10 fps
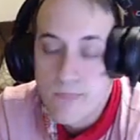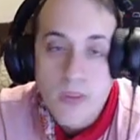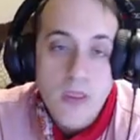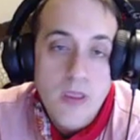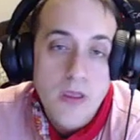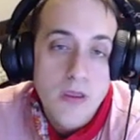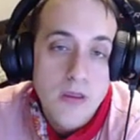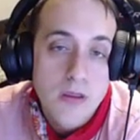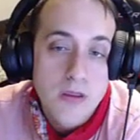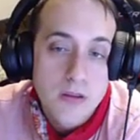Like if
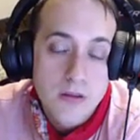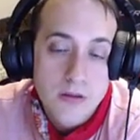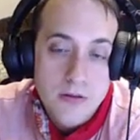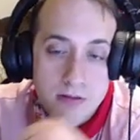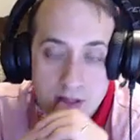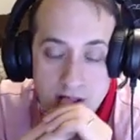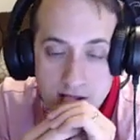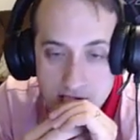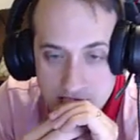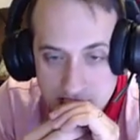the board is
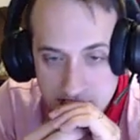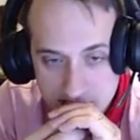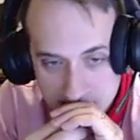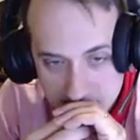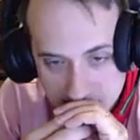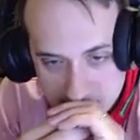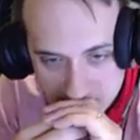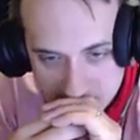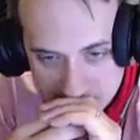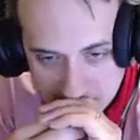super weak, you might
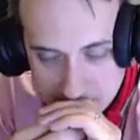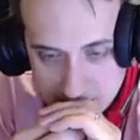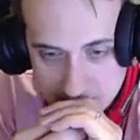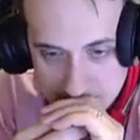go for it,